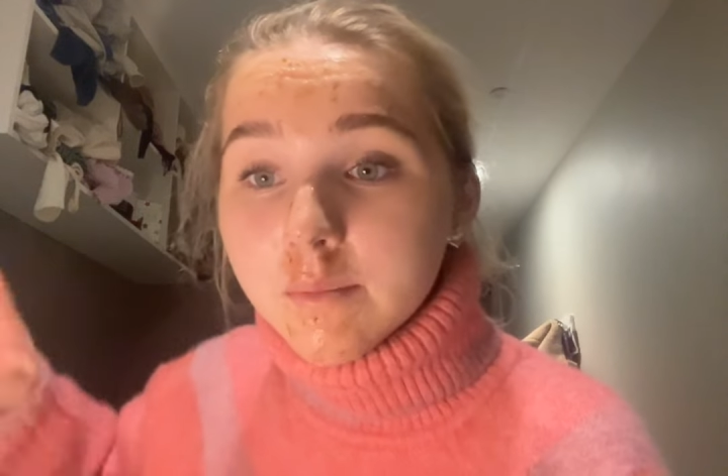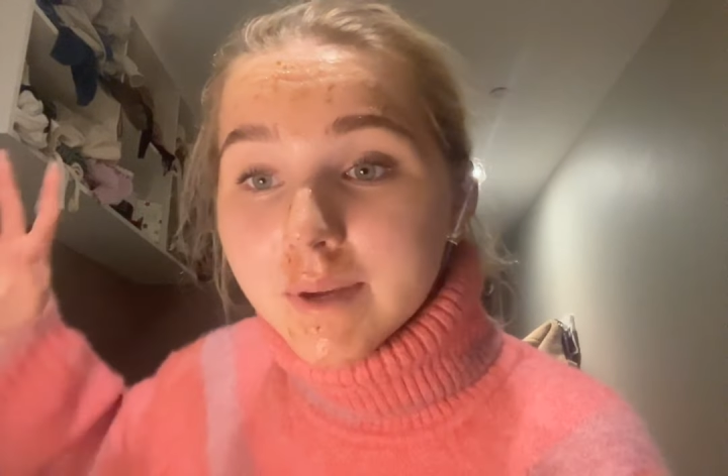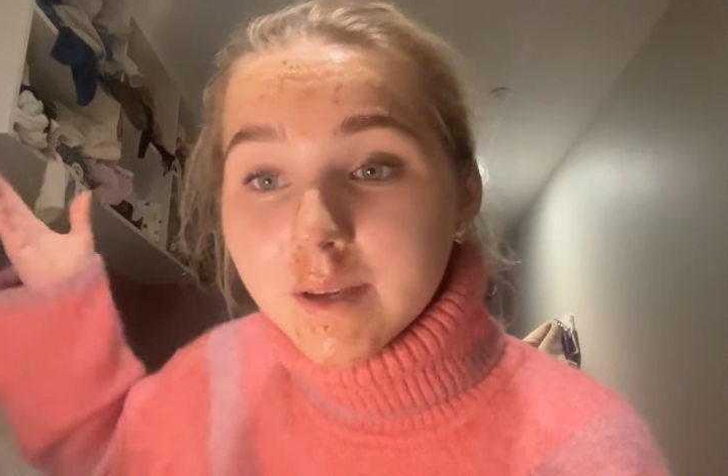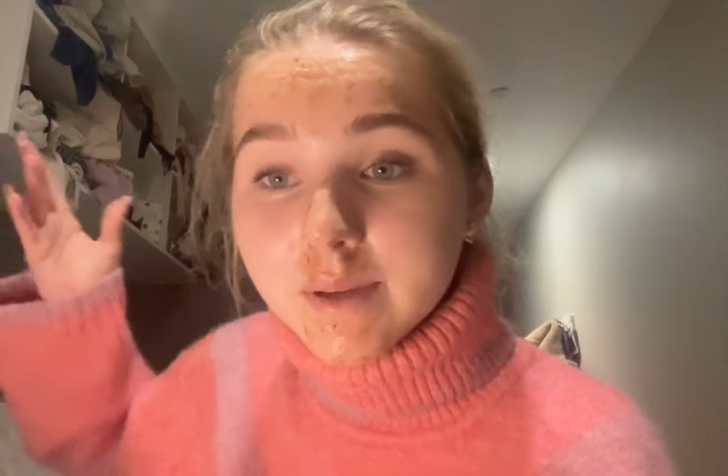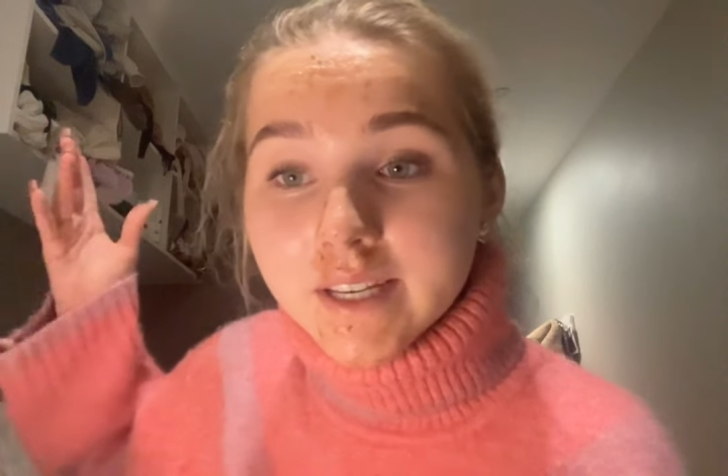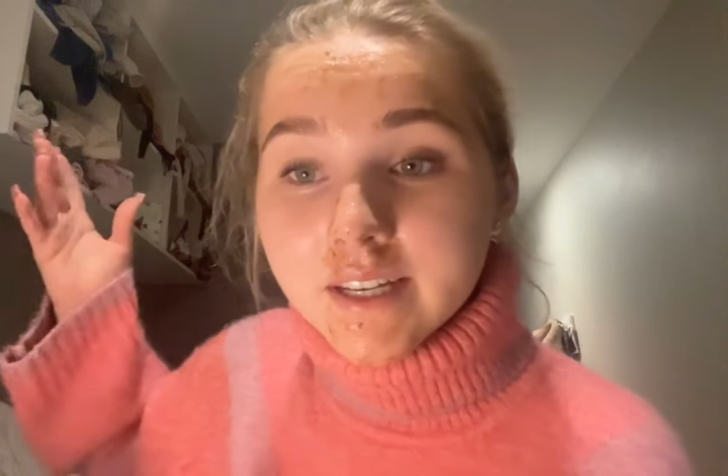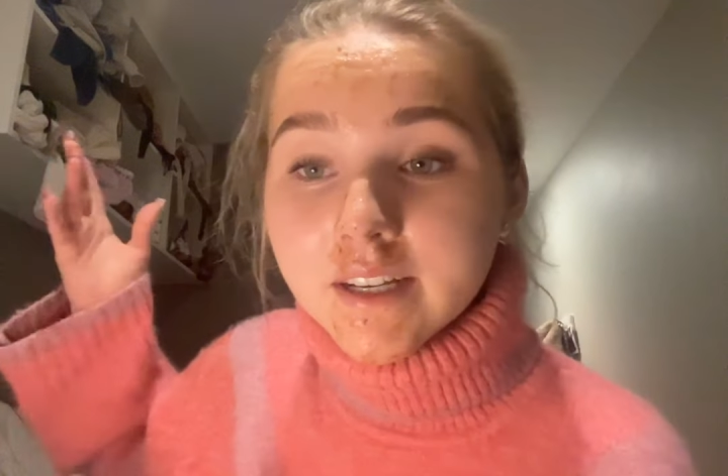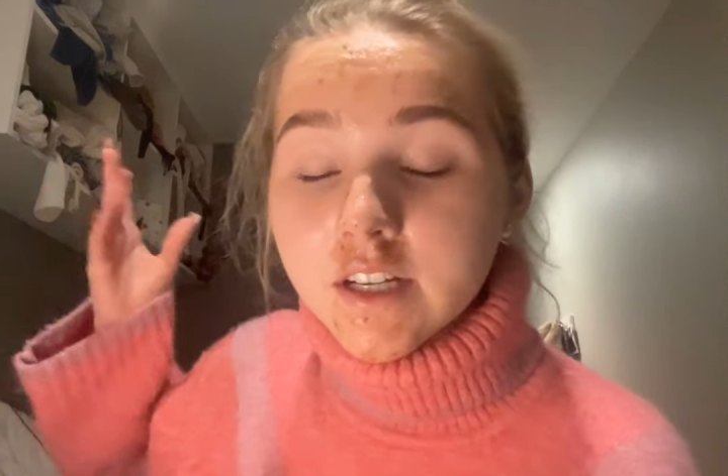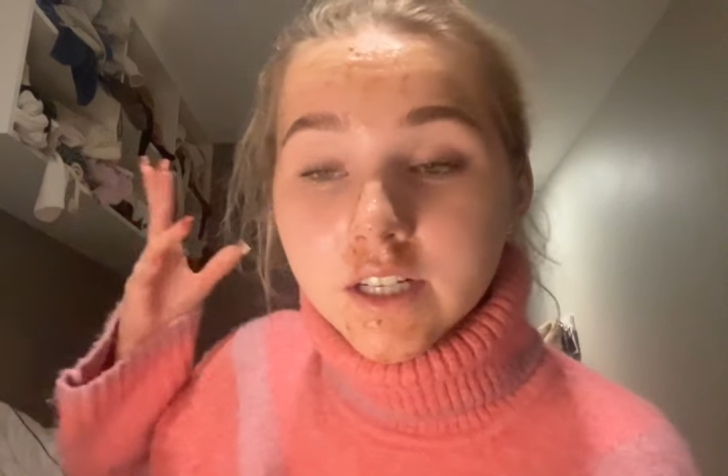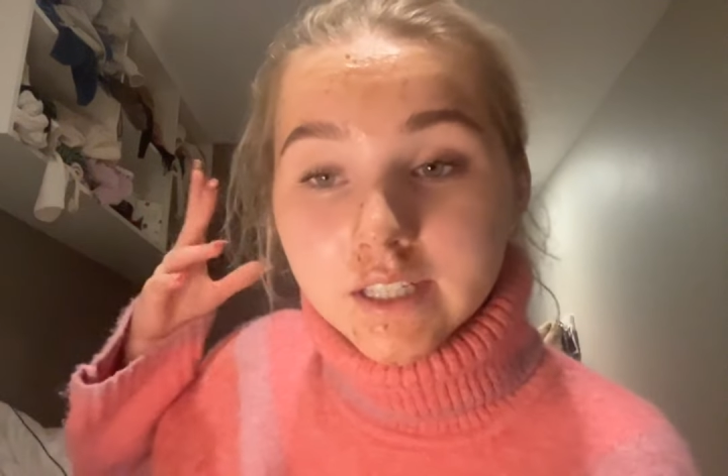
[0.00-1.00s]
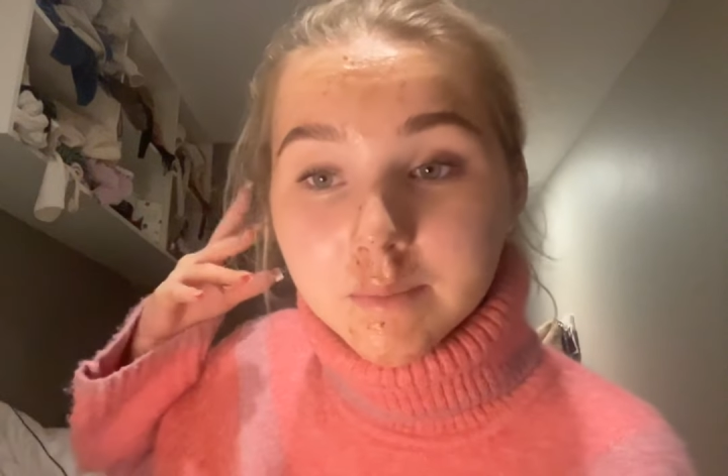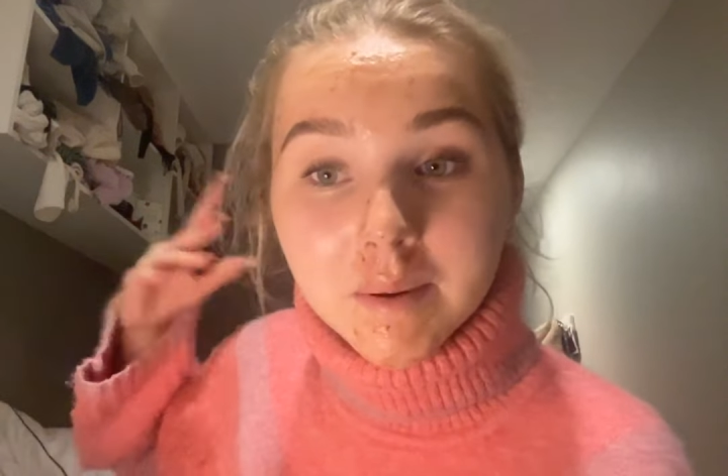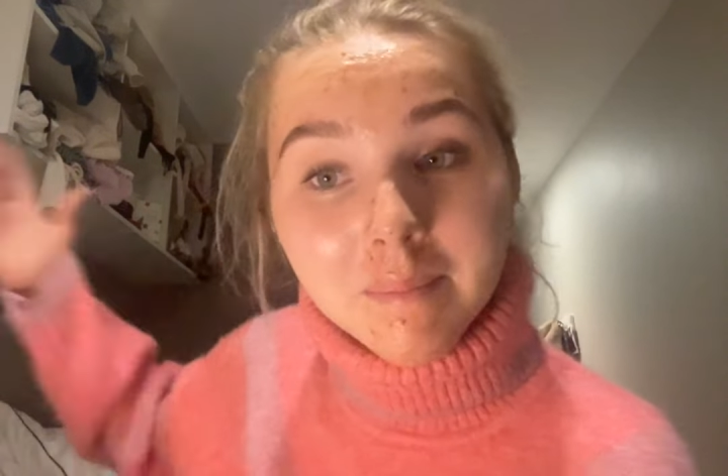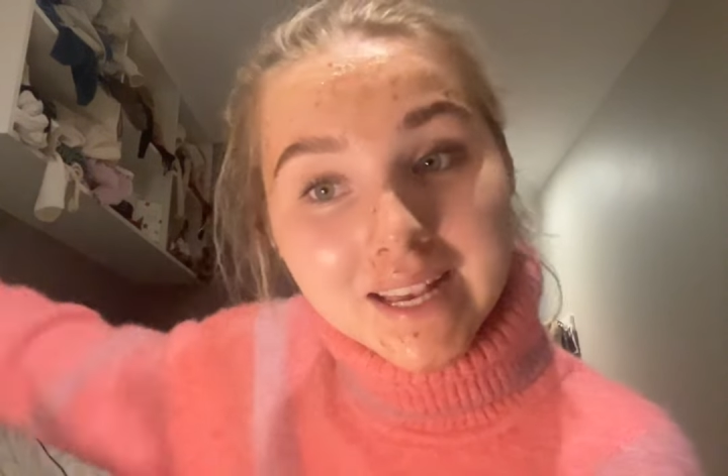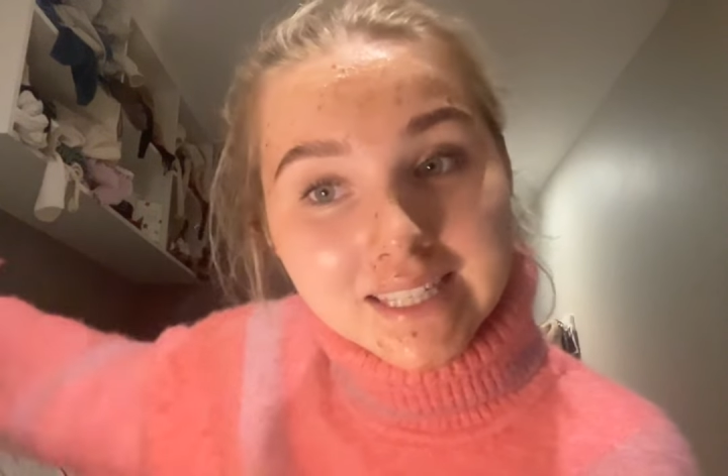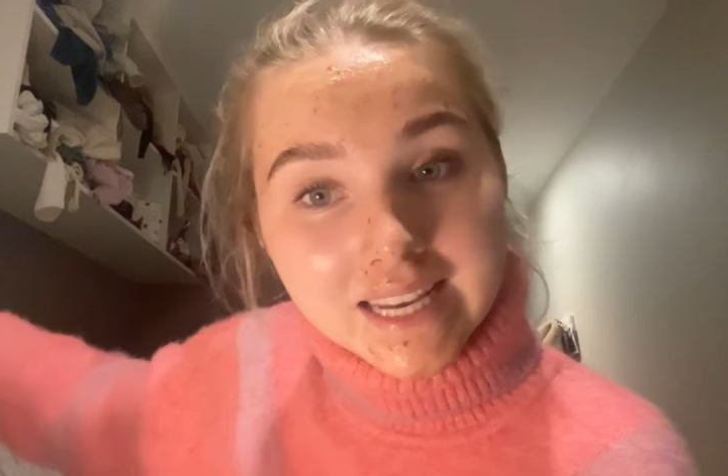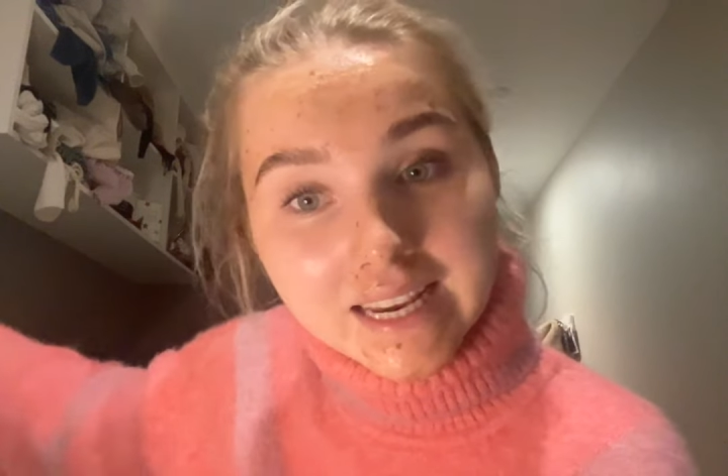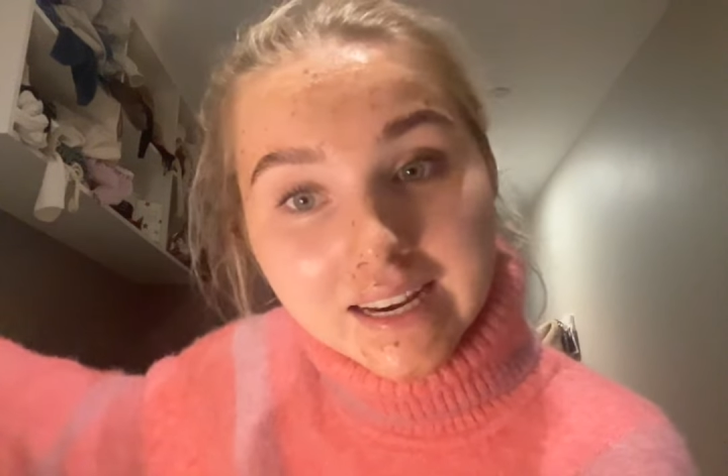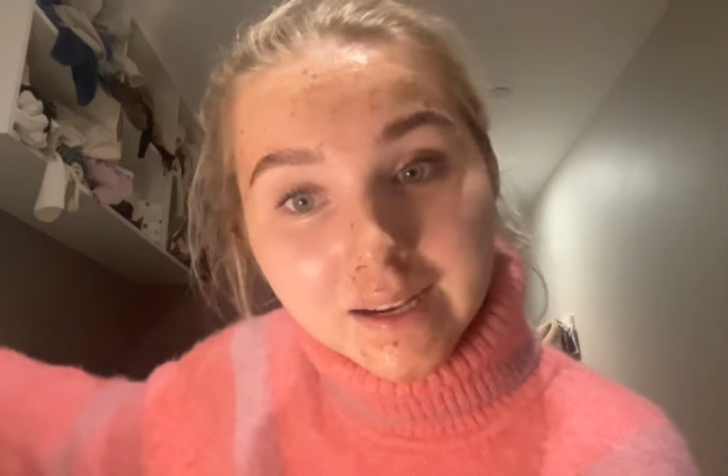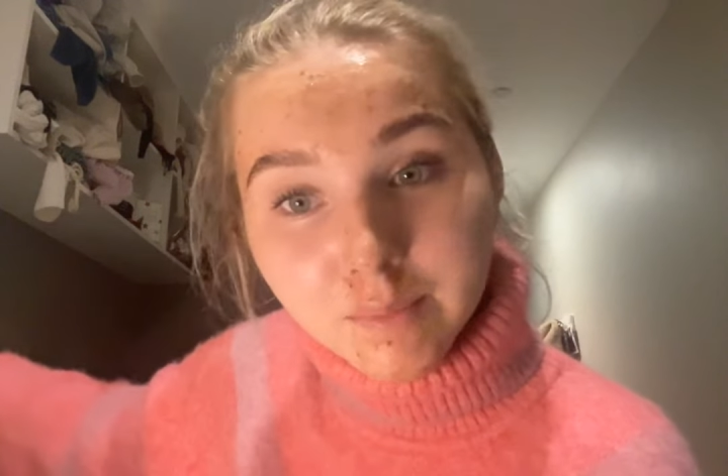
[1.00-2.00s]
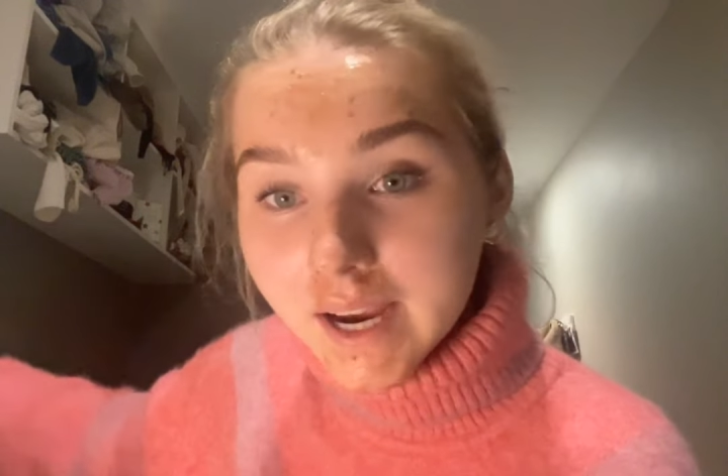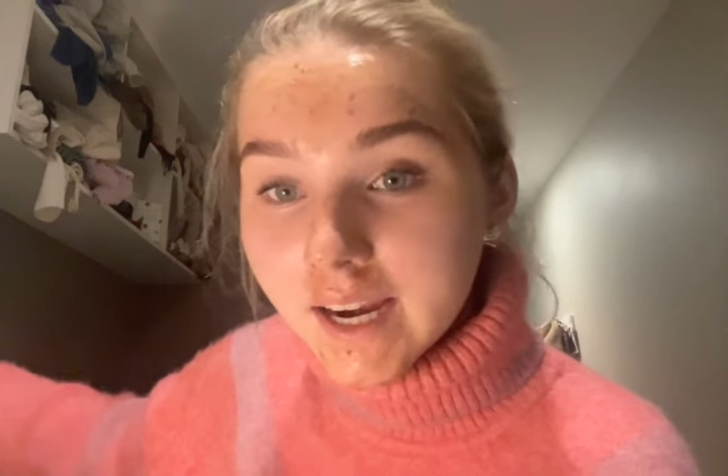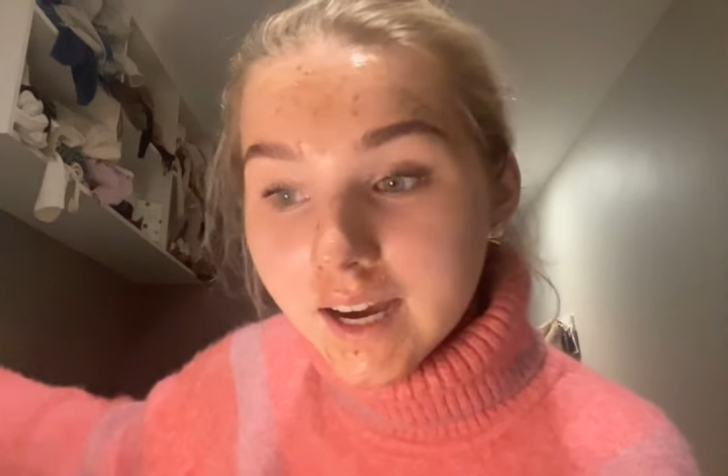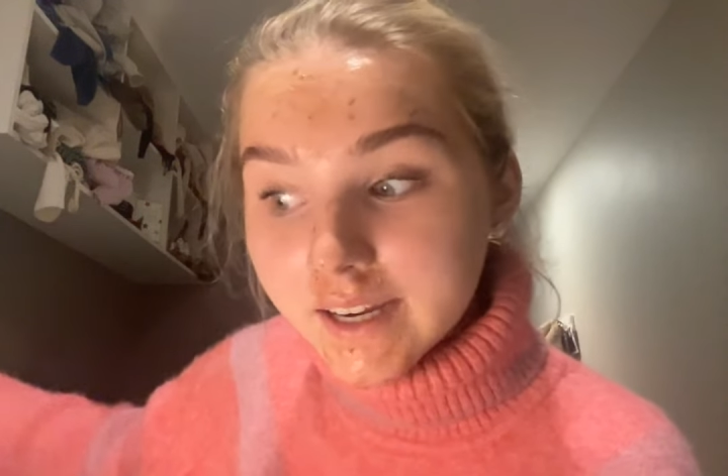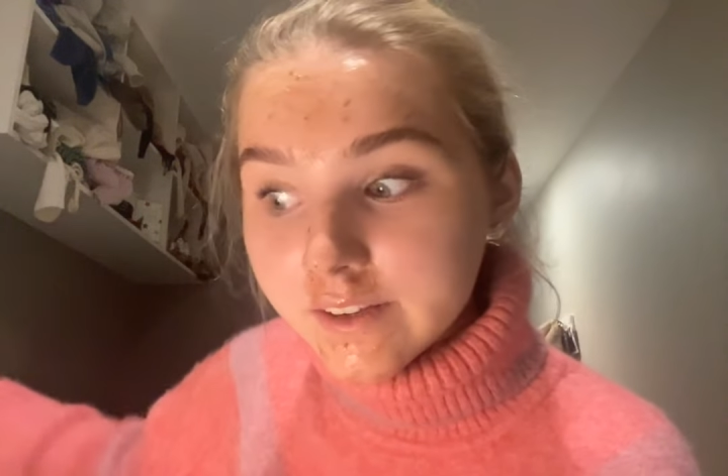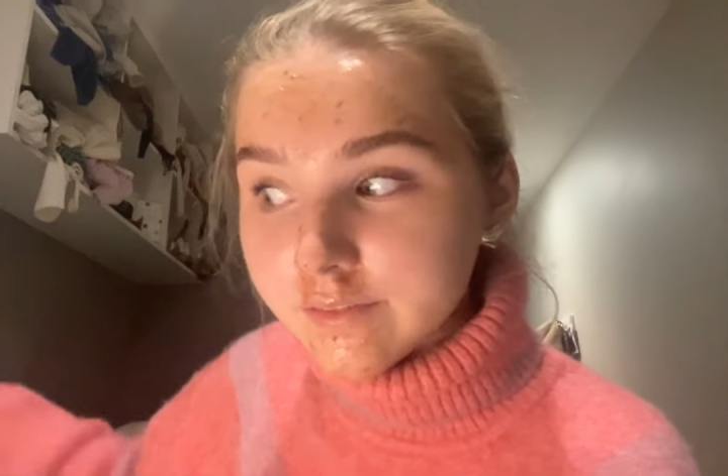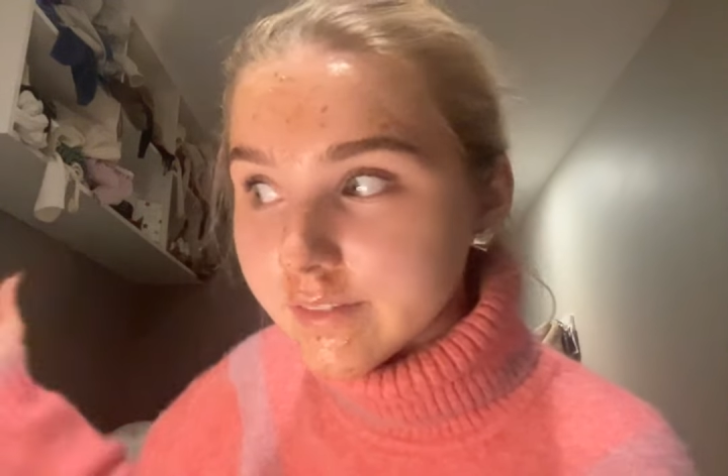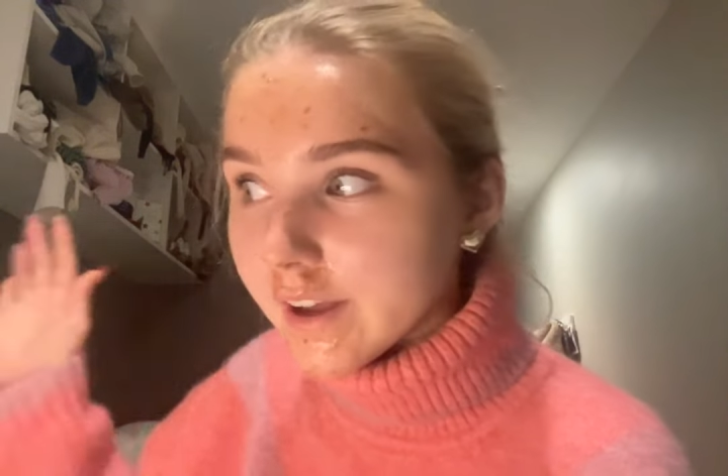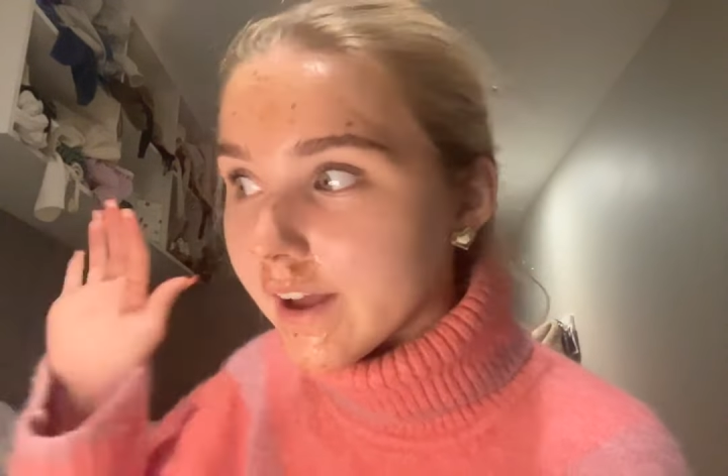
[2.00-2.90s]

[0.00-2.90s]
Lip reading: maybe it's a bit messy like my life,